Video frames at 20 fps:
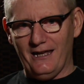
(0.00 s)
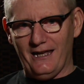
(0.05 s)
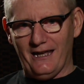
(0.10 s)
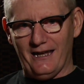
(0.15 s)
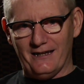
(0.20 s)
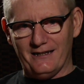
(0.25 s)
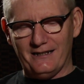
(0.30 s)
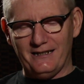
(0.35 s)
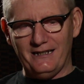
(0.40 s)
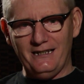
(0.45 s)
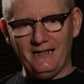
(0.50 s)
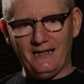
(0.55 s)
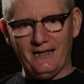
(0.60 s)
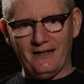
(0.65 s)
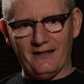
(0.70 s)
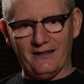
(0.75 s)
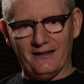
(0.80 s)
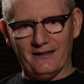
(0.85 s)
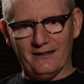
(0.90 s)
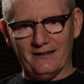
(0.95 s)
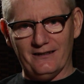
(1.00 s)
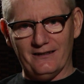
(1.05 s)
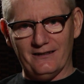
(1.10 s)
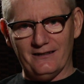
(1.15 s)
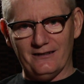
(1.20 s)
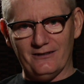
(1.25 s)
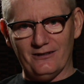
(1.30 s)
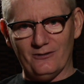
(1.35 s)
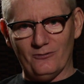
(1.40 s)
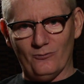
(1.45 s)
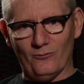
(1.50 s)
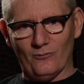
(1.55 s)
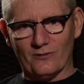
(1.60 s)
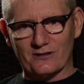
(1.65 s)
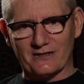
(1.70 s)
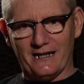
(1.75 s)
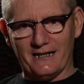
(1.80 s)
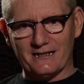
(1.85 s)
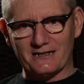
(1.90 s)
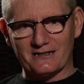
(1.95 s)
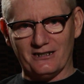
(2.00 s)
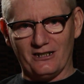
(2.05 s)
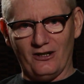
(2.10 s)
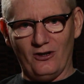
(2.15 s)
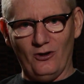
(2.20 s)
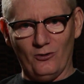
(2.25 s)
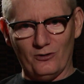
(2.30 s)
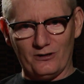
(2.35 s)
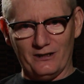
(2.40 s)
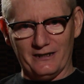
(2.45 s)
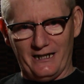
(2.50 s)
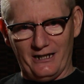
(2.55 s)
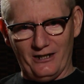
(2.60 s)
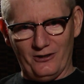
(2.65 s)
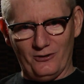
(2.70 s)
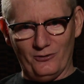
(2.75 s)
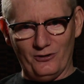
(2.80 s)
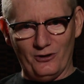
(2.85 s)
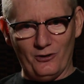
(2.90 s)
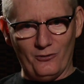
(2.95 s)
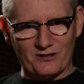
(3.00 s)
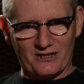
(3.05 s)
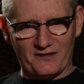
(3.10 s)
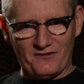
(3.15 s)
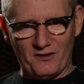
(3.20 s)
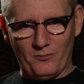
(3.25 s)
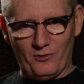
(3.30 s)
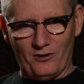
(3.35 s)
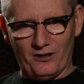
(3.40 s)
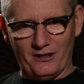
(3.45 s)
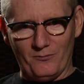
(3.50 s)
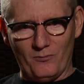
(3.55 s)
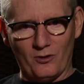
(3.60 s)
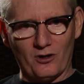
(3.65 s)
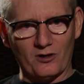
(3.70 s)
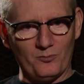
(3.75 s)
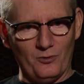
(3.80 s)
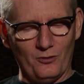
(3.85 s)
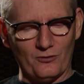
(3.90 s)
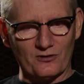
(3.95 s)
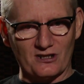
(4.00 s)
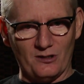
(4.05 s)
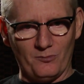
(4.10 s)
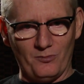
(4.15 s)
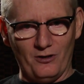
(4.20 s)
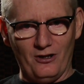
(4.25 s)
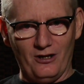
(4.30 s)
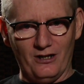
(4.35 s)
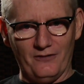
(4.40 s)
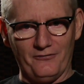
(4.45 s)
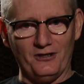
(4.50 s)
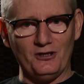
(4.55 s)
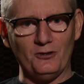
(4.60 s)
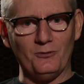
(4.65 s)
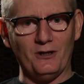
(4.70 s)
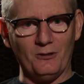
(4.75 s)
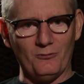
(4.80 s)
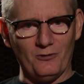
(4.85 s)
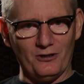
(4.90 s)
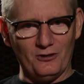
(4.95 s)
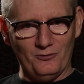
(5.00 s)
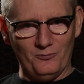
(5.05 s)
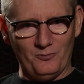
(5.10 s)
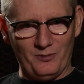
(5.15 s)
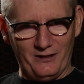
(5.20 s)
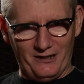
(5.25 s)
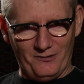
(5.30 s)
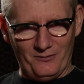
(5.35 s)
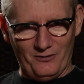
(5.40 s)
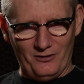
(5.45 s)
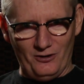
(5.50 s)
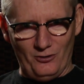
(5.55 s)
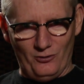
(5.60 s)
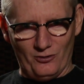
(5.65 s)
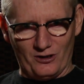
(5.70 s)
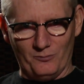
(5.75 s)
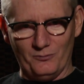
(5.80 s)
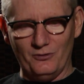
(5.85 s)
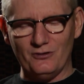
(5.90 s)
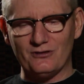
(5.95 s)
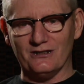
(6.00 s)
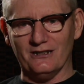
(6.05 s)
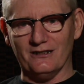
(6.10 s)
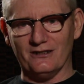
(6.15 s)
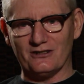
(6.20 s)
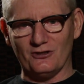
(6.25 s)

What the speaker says: And he was asking a local guy who knows everybody, Mark Bones LeBlanc, if he knew anyone who played local music.